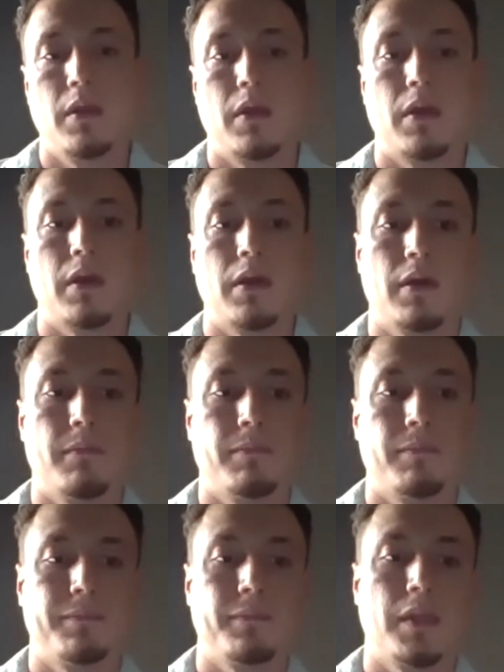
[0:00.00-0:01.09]
Um,
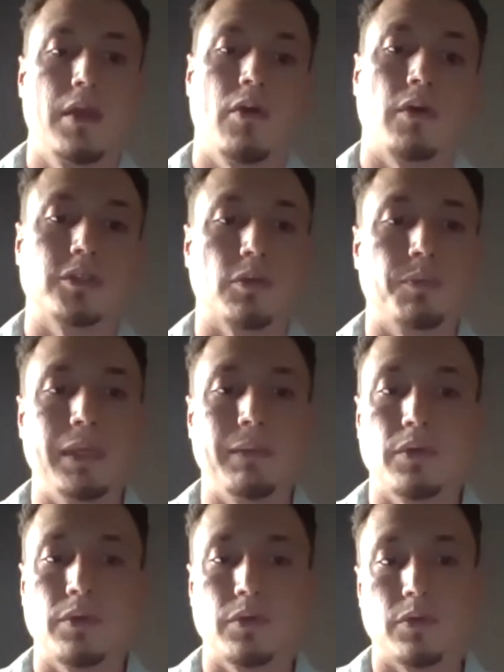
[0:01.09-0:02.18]
Also,
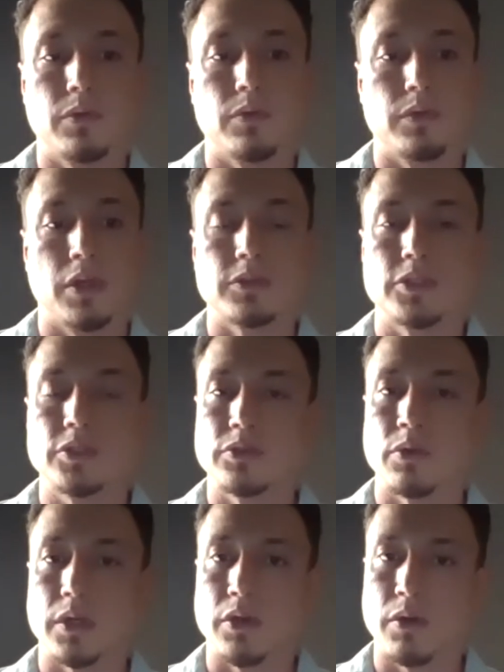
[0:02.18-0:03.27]
people who
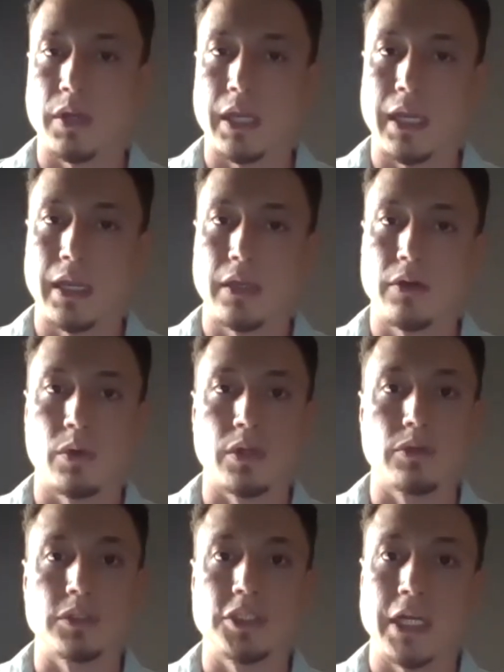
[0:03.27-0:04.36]
snort cocaine or
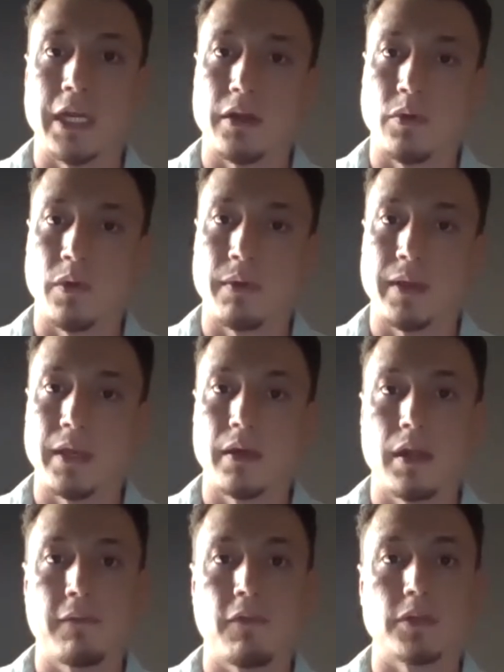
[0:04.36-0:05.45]
use shared equipment.
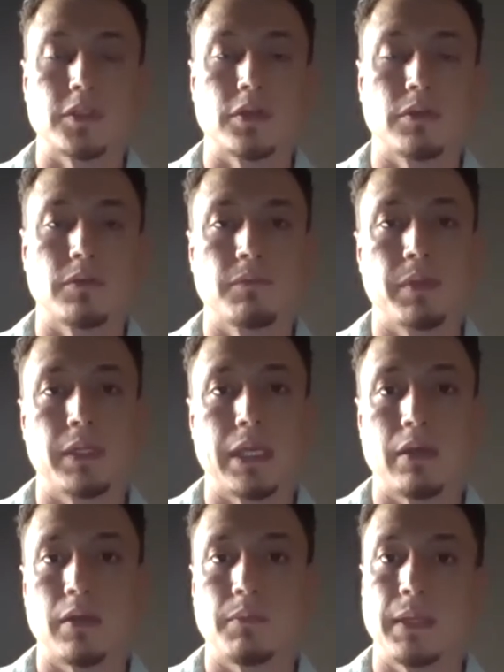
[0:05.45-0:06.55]
I've also been
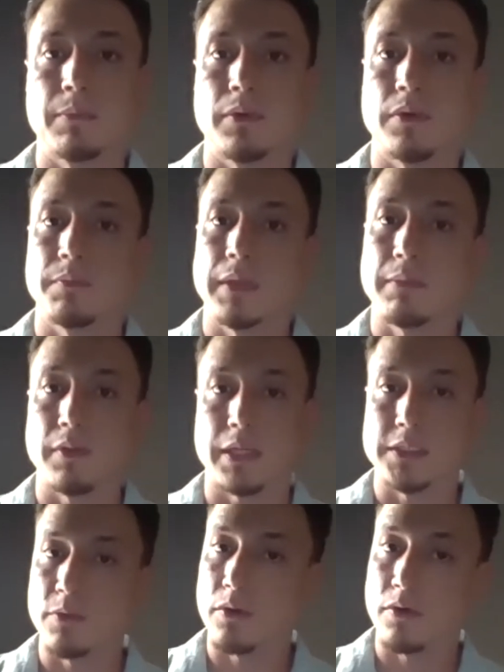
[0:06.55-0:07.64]
telling people that
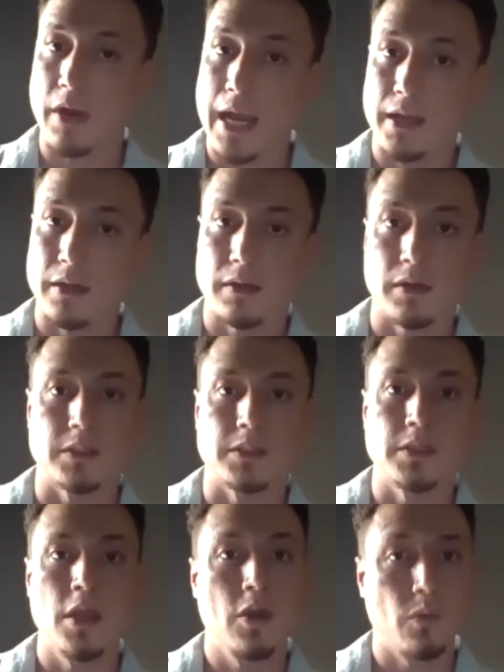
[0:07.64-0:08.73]
smoke crack, because
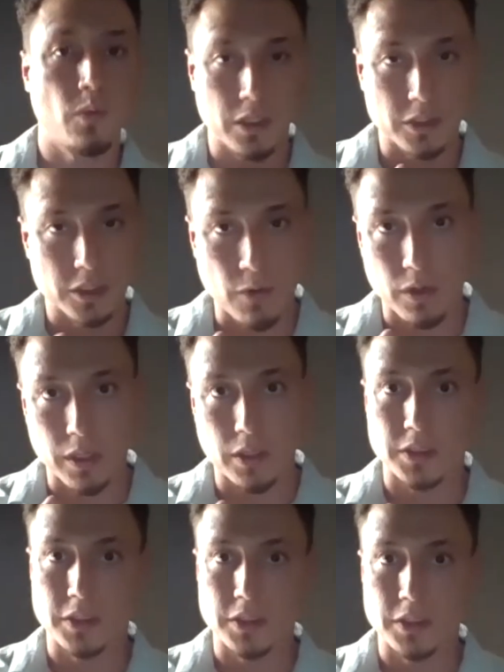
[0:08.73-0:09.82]
when you're smoking your
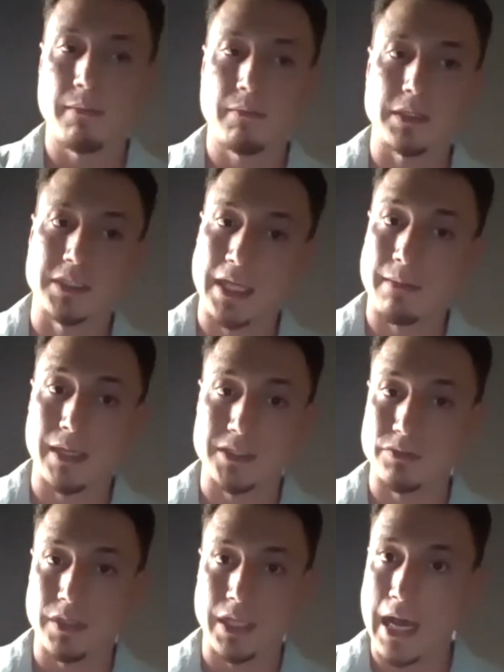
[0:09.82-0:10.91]
stem, the stem gets
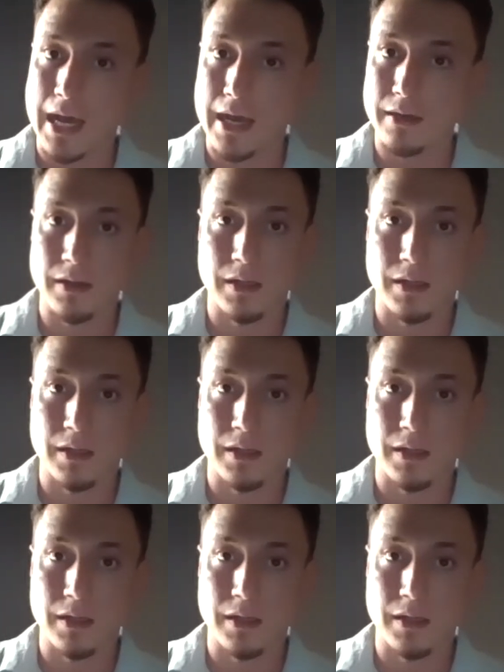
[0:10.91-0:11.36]
really hot and